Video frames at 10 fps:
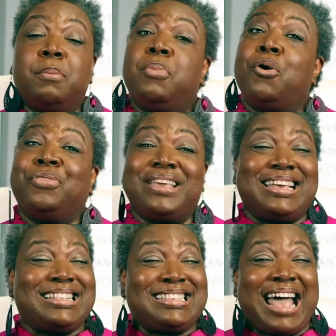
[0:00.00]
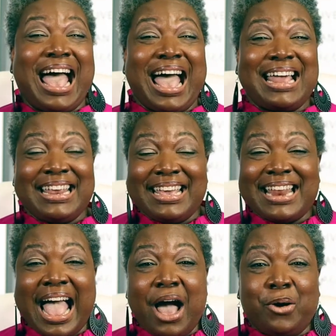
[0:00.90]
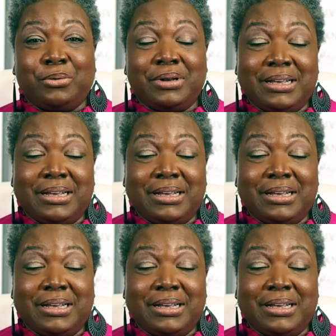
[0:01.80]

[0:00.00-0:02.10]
both inside and out.